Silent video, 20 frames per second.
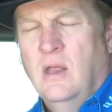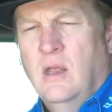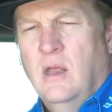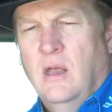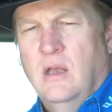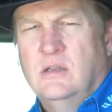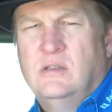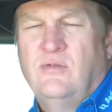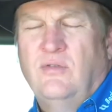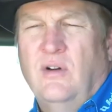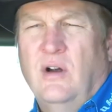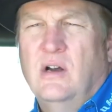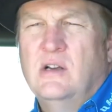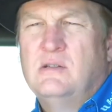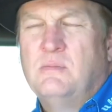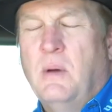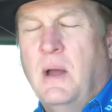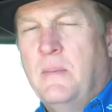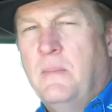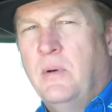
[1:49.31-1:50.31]
As far as
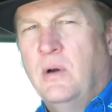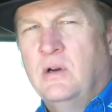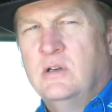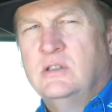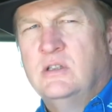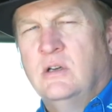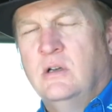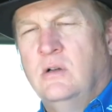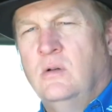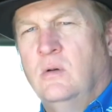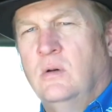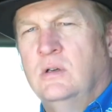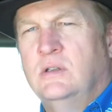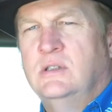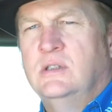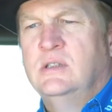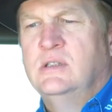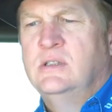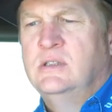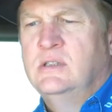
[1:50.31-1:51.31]
my personal
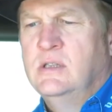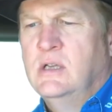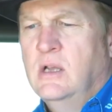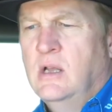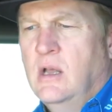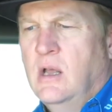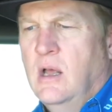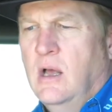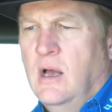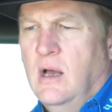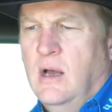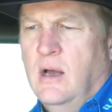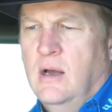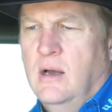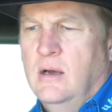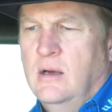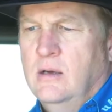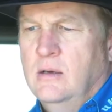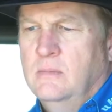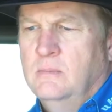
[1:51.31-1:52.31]
horses,
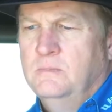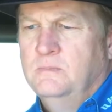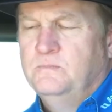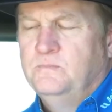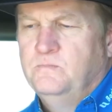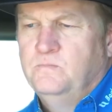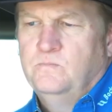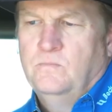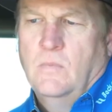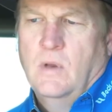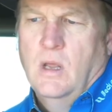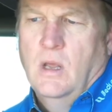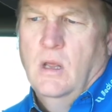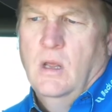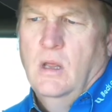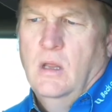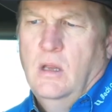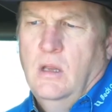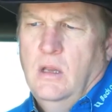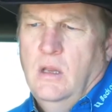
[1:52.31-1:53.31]
um,
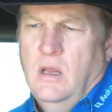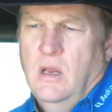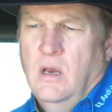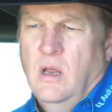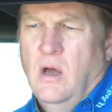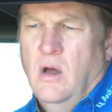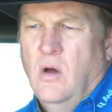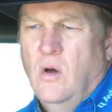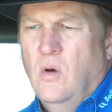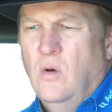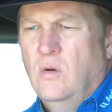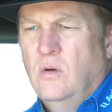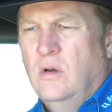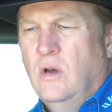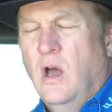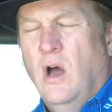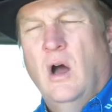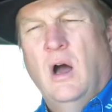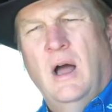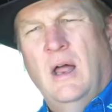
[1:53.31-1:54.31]
you know,
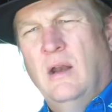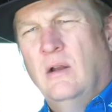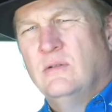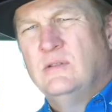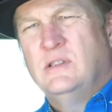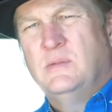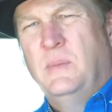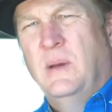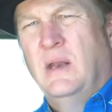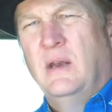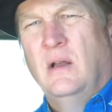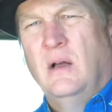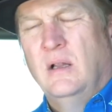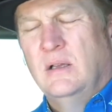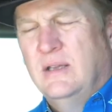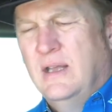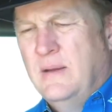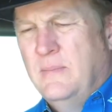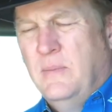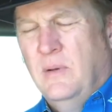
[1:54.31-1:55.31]
no, I don't spend all
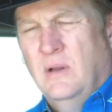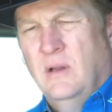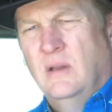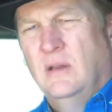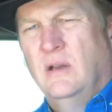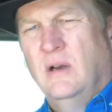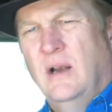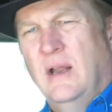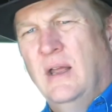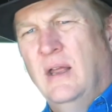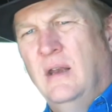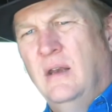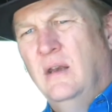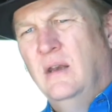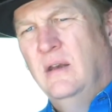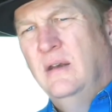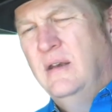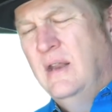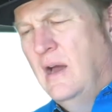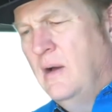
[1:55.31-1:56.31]
day pulling their head
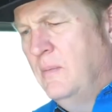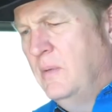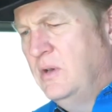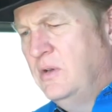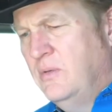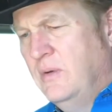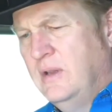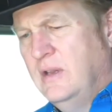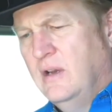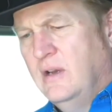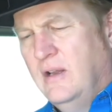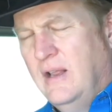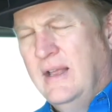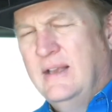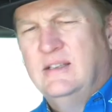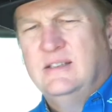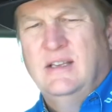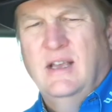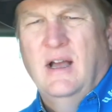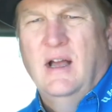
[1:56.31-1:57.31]
down between their
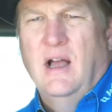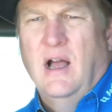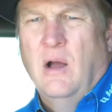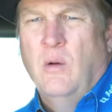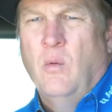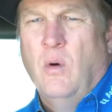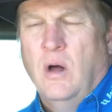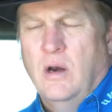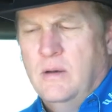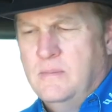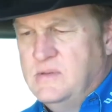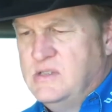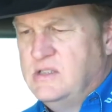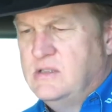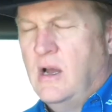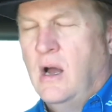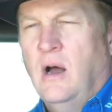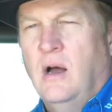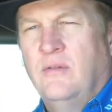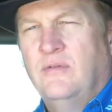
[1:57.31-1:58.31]
legs. Yeah, I want them
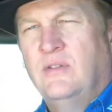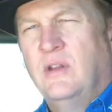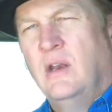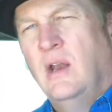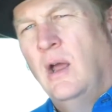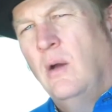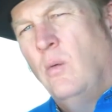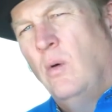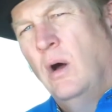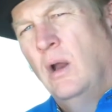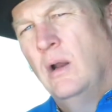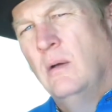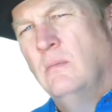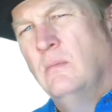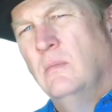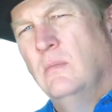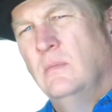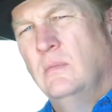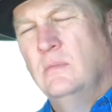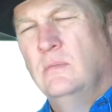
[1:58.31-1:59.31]
soft and I want them,
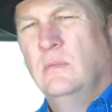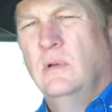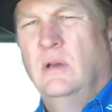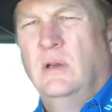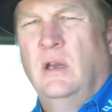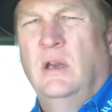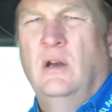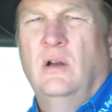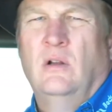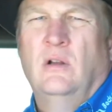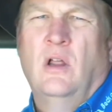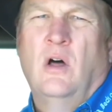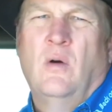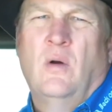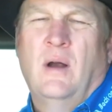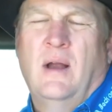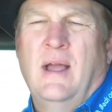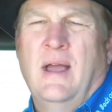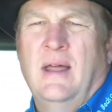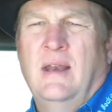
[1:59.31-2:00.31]
you know,
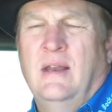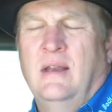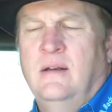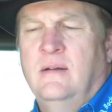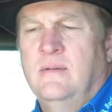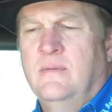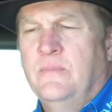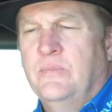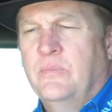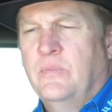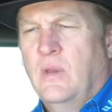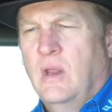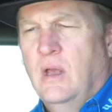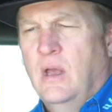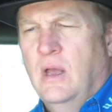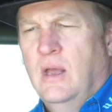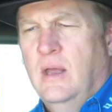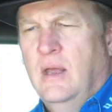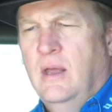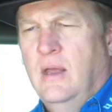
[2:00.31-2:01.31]
lower headed.
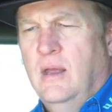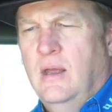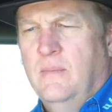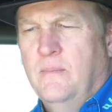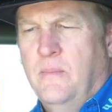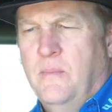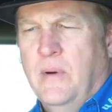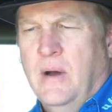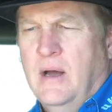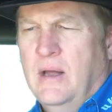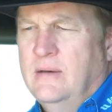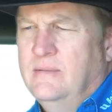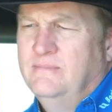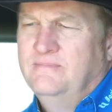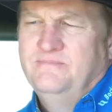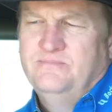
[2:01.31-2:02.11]
Uh, but,